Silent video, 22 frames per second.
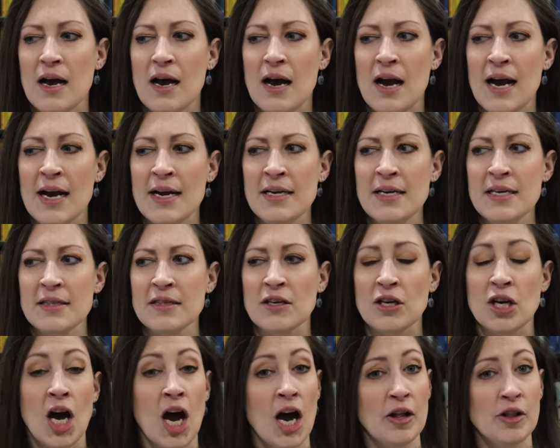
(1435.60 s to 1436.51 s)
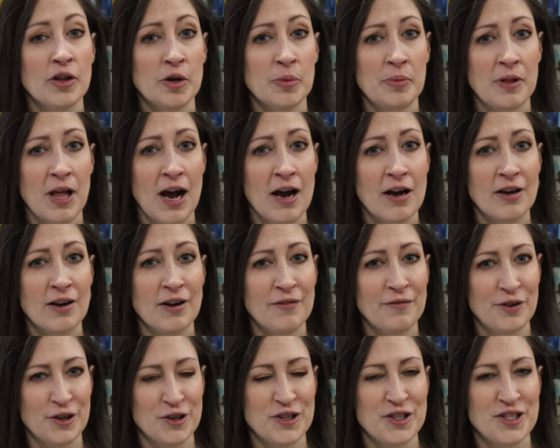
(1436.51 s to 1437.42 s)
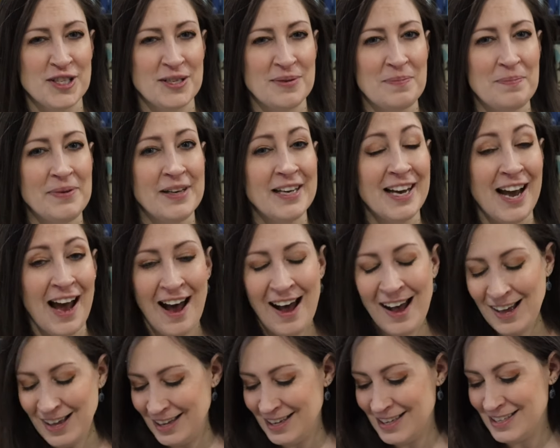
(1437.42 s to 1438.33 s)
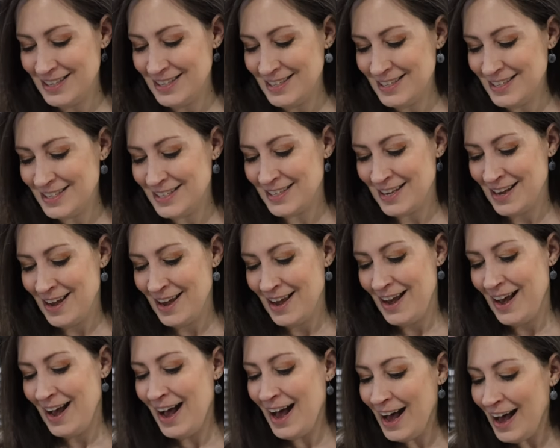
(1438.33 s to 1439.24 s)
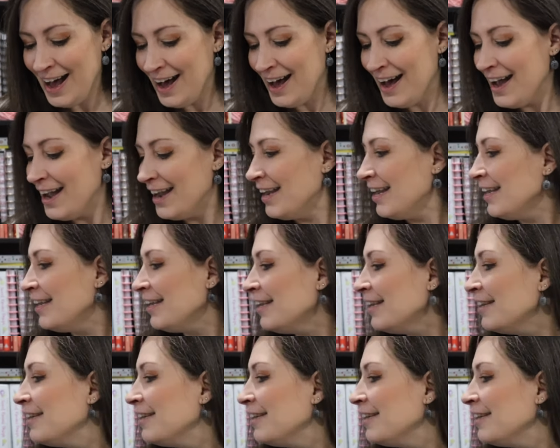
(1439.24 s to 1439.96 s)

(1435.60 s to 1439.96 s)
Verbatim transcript: I knit the color block version because I